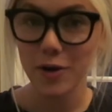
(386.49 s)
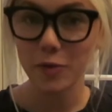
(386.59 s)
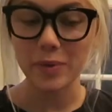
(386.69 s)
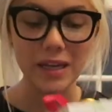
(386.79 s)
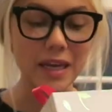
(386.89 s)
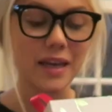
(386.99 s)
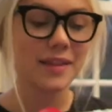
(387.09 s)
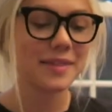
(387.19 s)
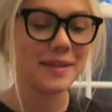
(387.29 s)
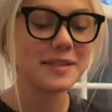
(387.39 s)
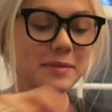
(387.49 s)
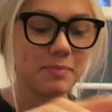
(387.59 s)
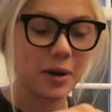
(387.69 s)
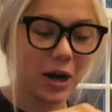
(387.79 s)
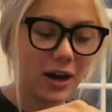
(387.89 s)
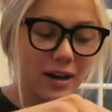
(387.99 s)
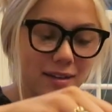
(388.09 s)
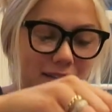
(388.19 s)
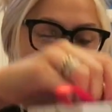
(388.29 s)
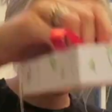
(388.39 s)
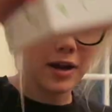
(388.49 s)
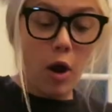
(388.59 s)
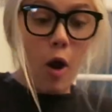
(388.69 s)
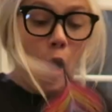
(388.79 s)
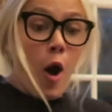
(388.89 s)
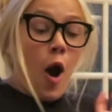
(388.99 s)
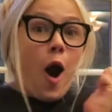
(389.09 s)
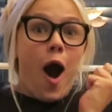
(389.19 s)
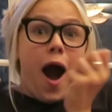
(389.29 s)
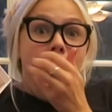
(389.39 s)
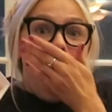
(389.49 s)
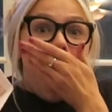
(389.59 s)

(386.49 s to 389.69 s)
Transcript: Opening this box. Oh